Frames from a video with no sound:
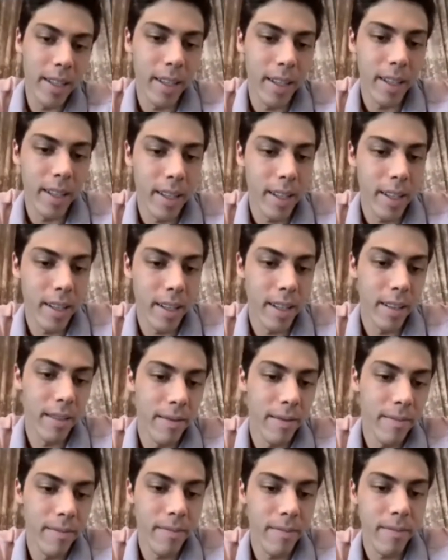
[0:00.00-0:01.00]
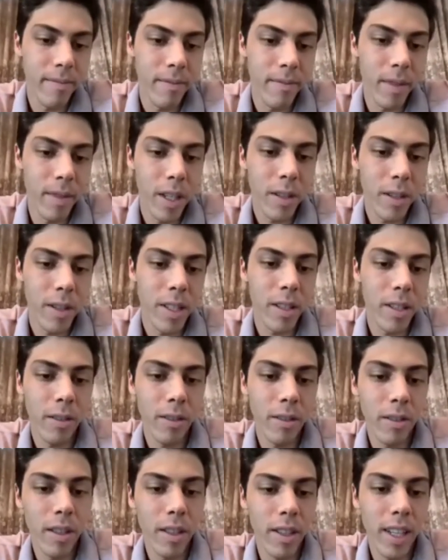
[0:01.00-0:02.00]
Um, you know, still
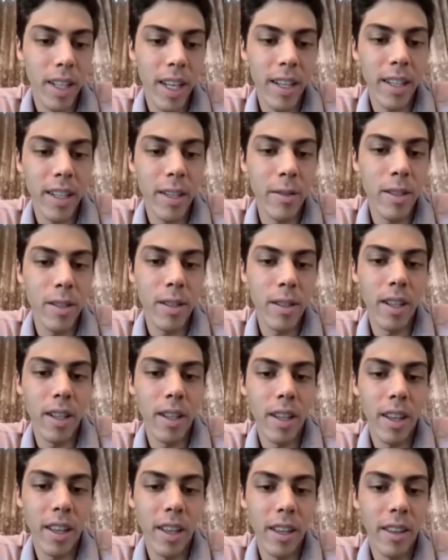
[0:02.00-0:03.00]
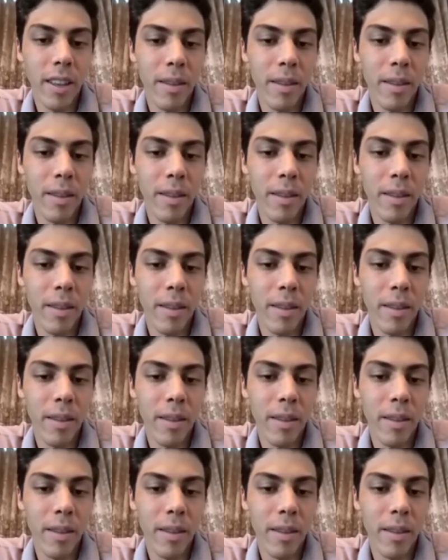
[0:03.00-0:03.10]
getting used to the the